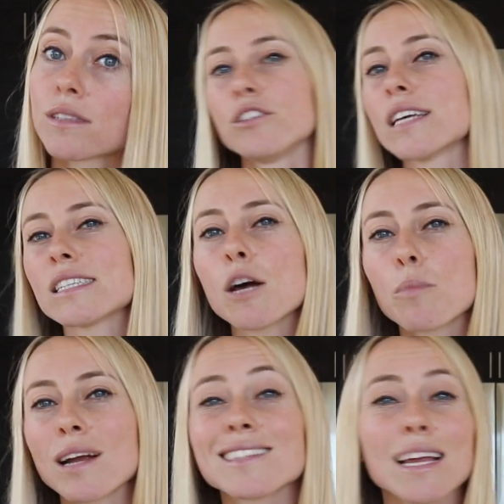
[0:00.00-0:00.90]
You can test out
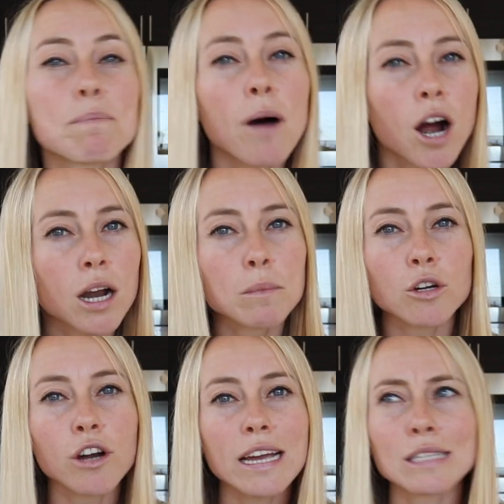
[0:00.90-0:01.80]
brands like Parm
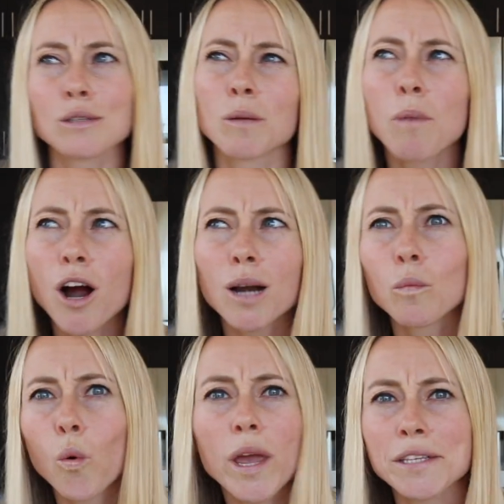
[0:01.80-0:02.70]
Crisps or
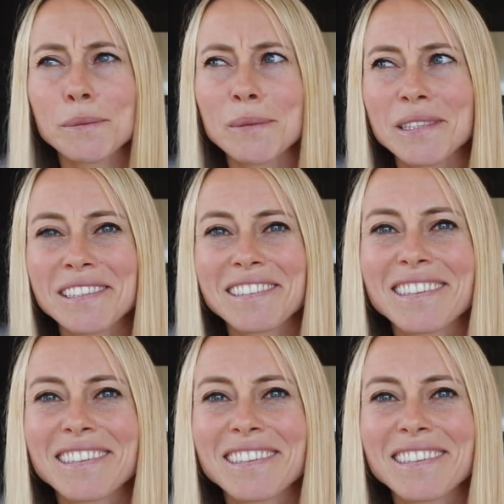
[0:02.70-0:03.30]
Parm Wisps.